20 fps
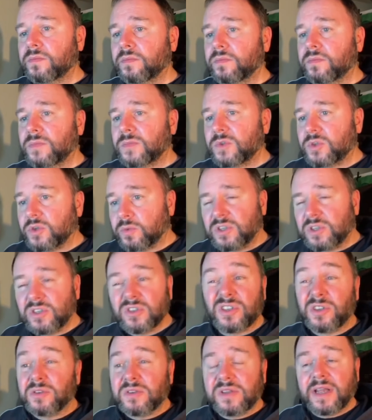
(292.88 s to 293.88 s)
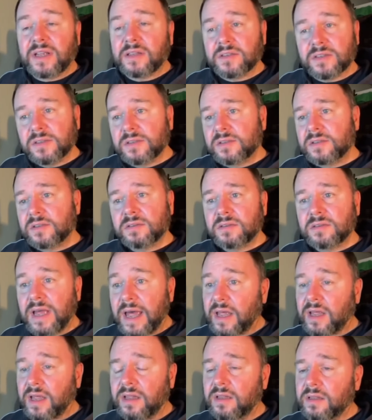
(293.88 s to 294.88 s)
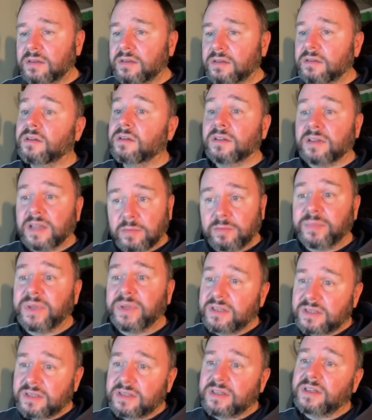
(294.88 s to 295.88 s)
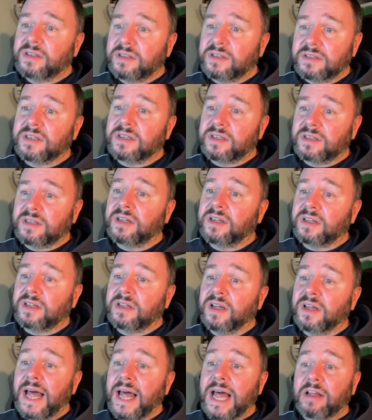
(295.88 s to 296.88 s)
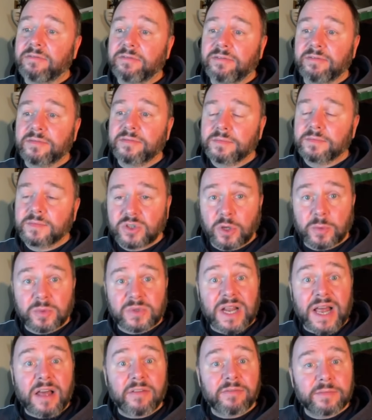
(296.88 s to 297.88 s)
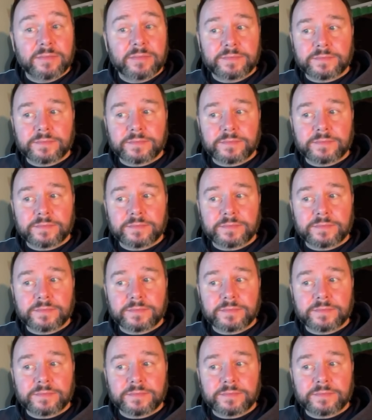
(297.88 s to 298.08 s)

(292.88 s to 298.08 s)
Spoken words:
So we just use letters. A, and then B, C, D, E, F. Stops at F.